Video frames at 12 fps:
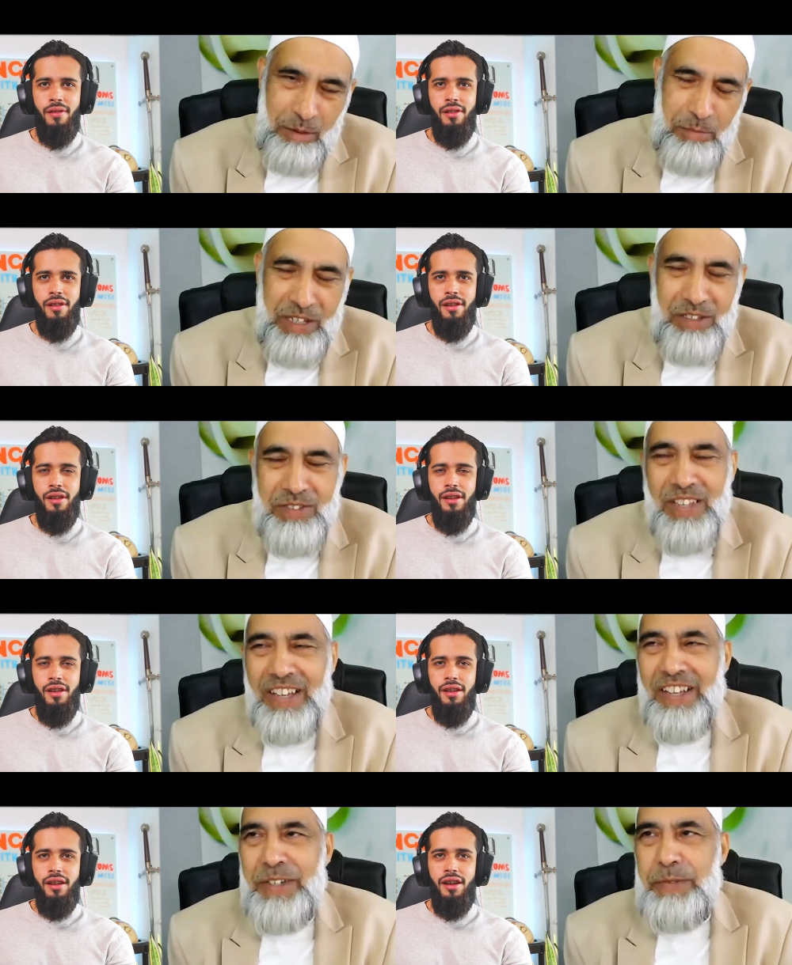Speaker 1: Because
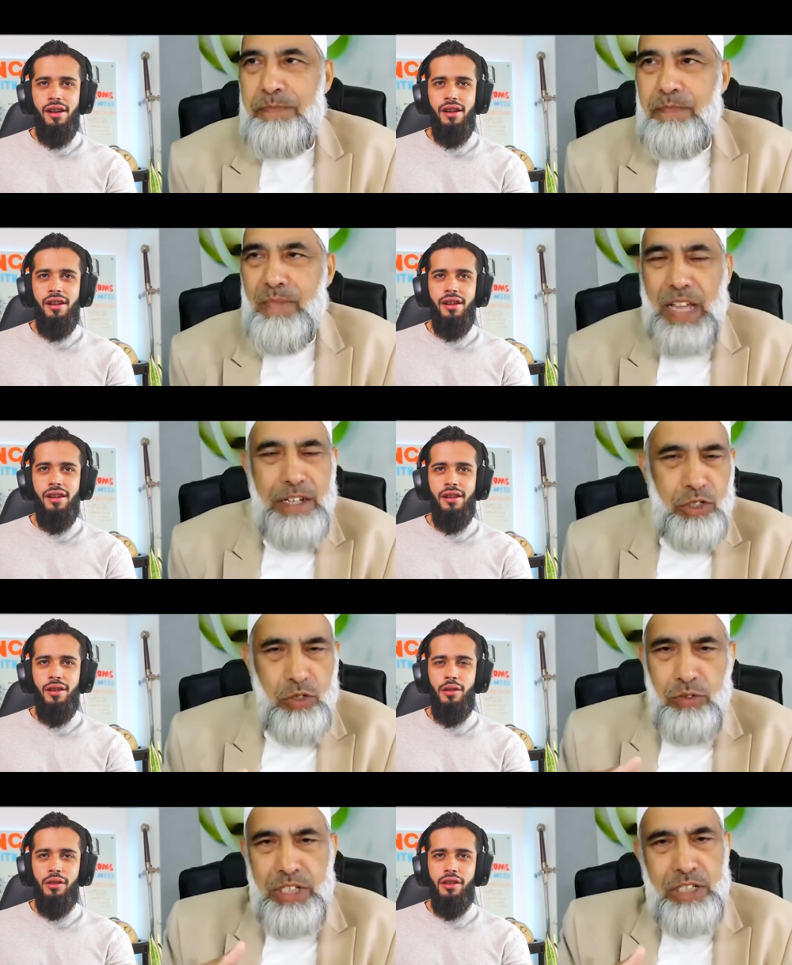uh, and
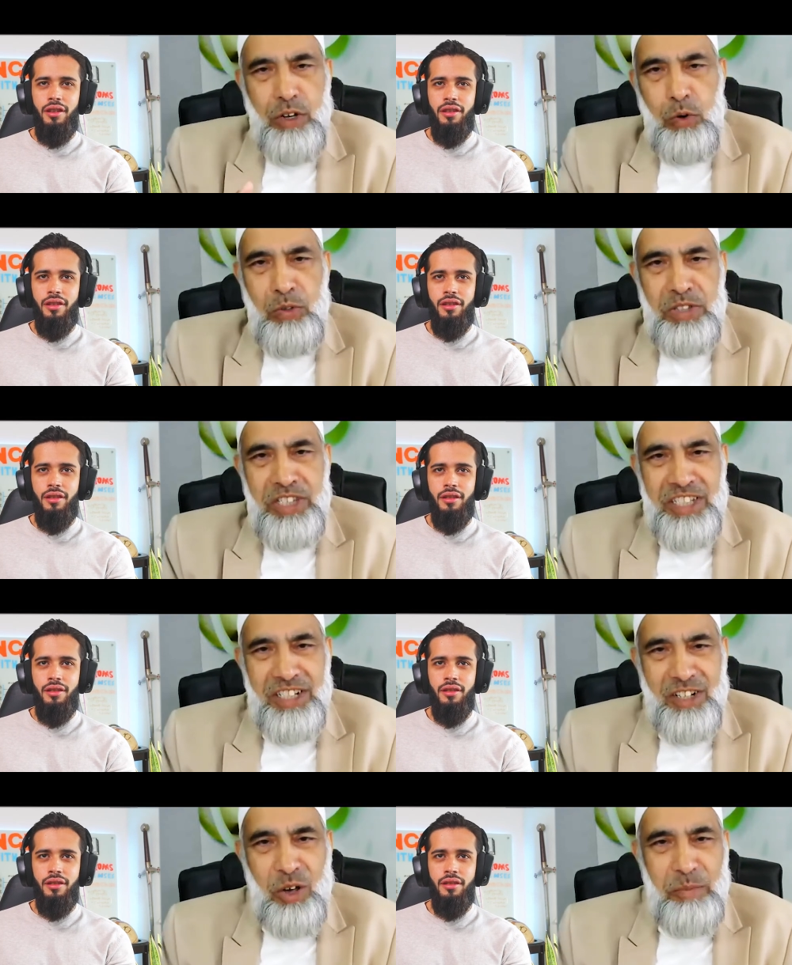so did okay. all the
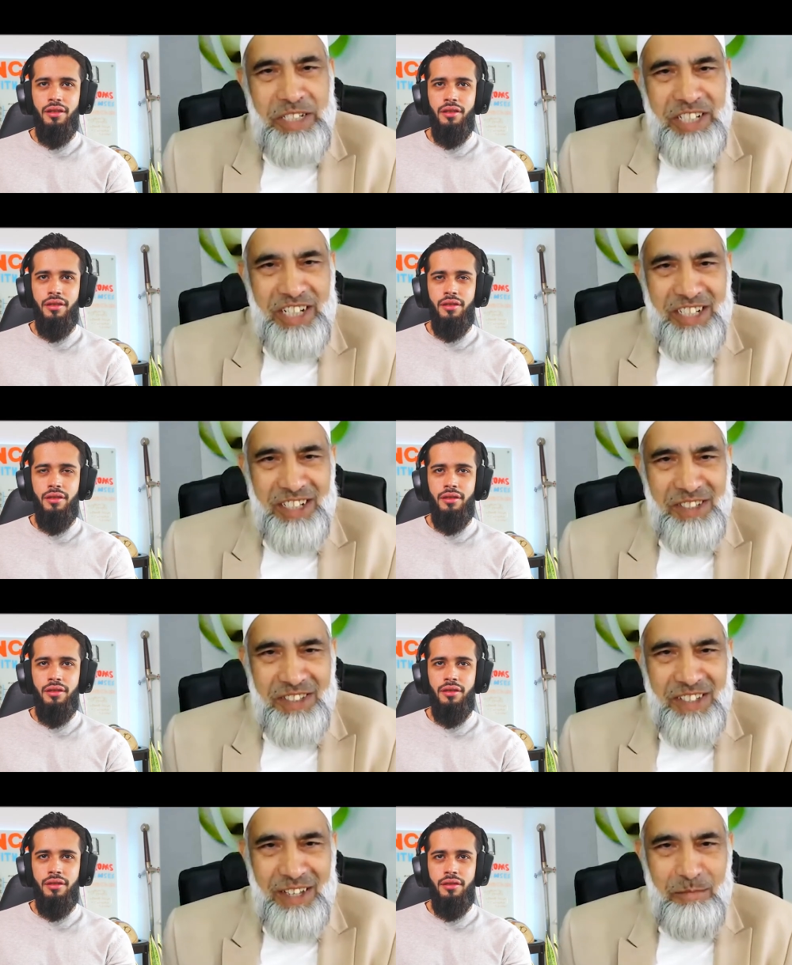
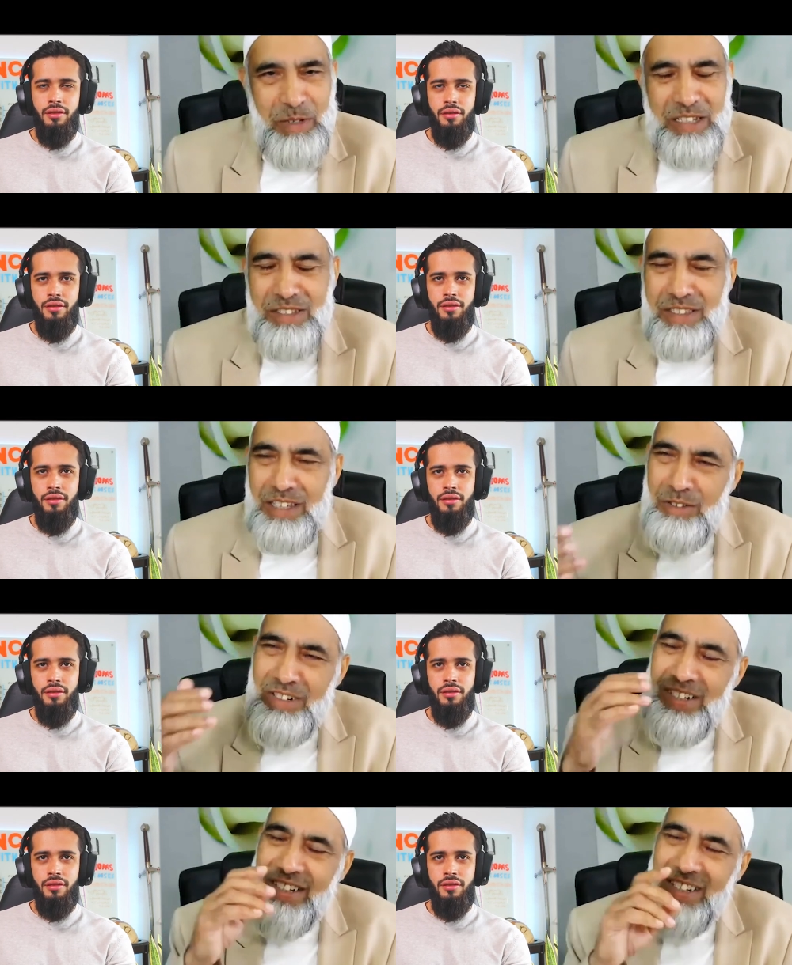commentators, because they
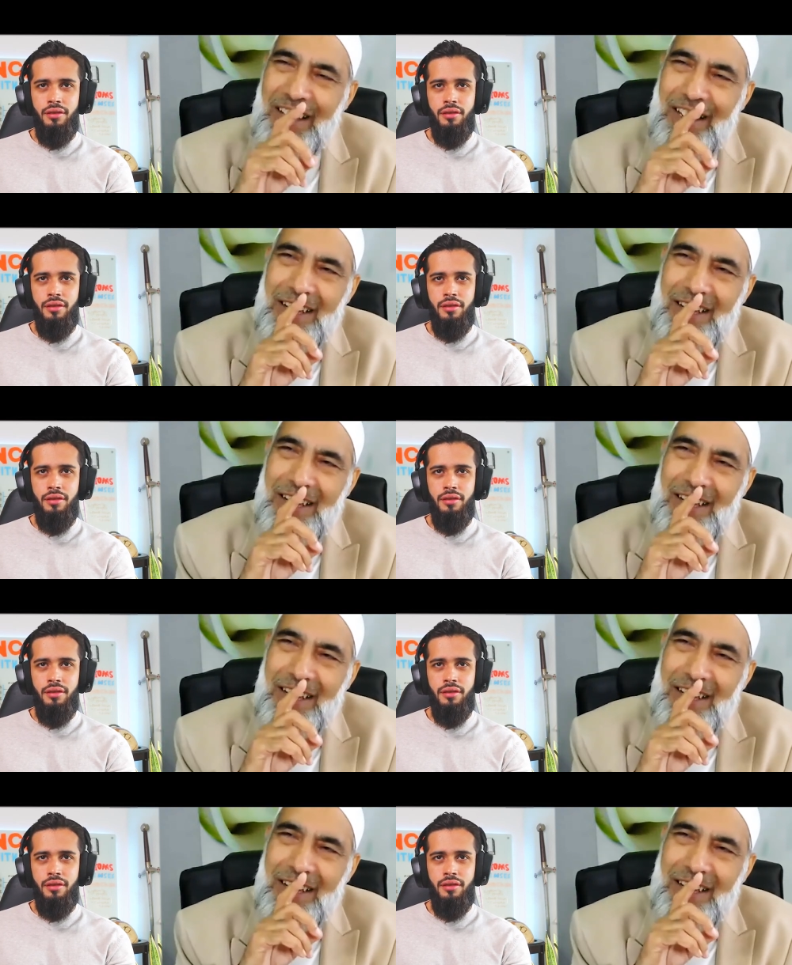couldn't